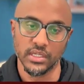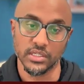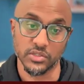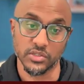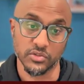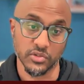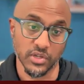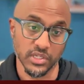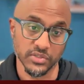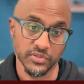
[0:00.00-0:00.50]

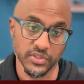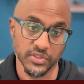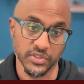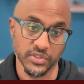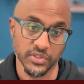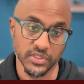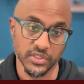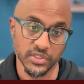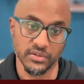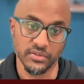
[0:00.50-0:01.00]

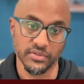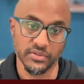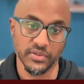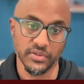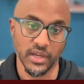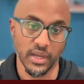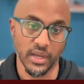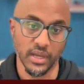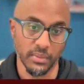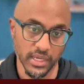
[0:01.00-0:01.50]
distrustful of
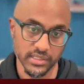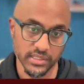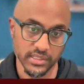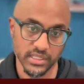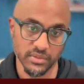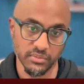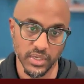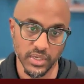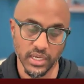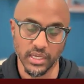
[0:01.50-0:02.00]
Hamas
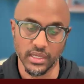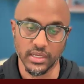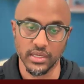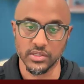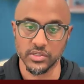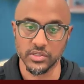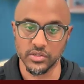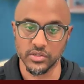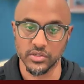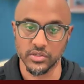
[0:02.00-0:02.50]
and by
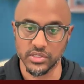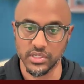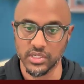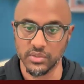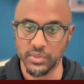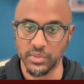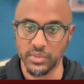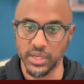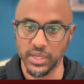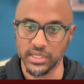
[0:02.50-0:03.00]

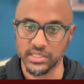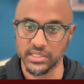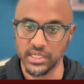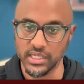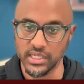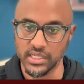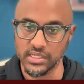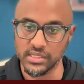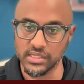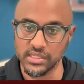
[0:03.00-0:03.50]
association
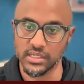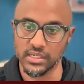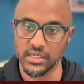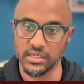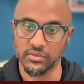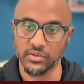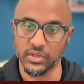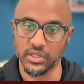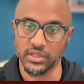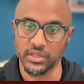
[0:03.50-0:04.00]
Palestinians
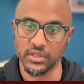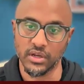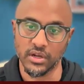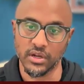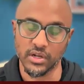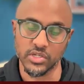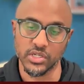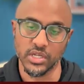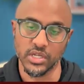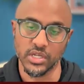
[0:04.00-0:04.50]
writ
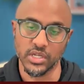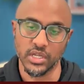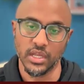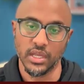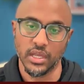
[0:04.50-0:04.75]
large,